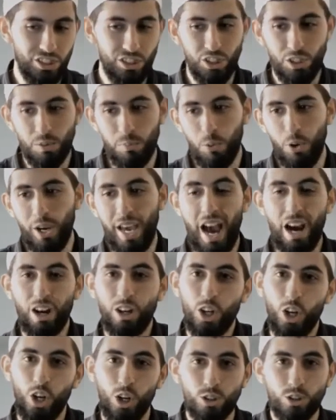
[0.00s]
to the point our
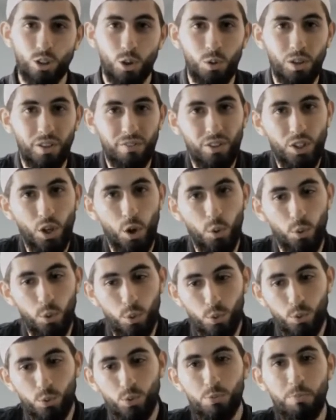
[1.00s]
girls don't even know
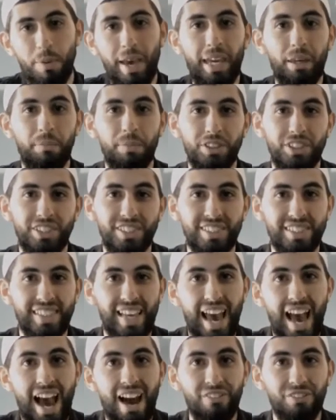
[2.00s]
whose baby she's
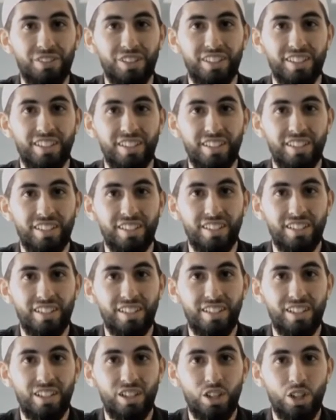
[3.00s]
carrying.
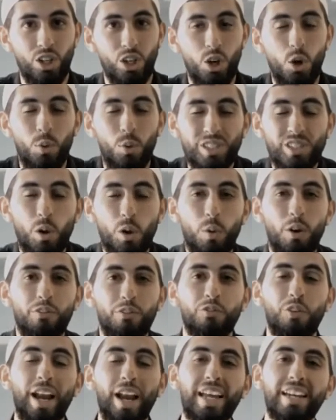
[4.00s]
We're so
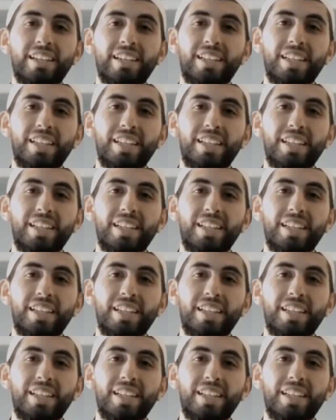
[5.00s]
afraid of